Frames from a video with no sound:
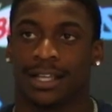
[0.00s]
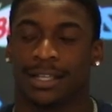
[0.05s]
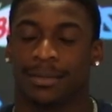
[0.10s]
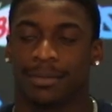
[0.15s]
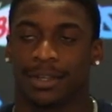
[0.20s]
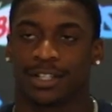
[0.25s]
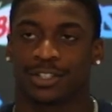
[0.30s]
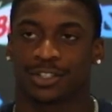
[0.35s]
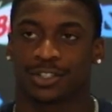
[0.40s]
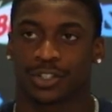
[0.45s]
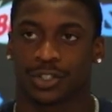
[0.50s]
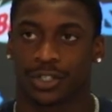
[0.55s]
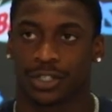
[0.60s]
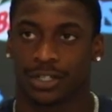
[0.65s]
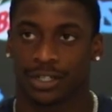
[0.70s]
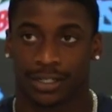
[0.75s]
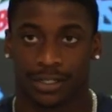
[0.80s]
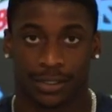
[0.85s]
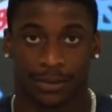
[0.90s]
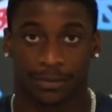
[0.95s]
He making
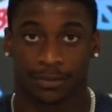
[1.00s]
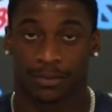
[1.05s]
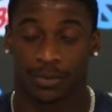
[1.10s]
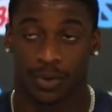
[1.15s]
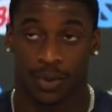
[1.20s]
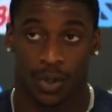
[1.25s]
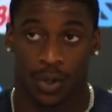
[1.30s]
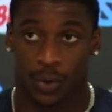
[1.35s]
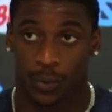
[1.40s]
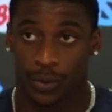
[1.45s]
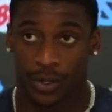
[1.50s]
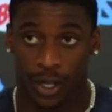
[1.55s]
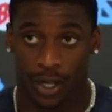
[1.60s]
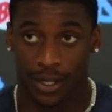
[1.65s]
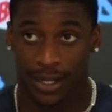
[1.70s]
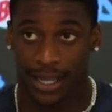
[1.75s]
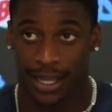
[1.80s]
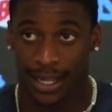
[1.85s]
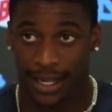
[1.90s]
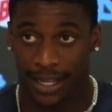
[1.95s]
sure we all
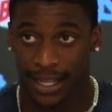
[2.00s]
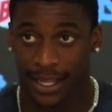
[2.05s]
got our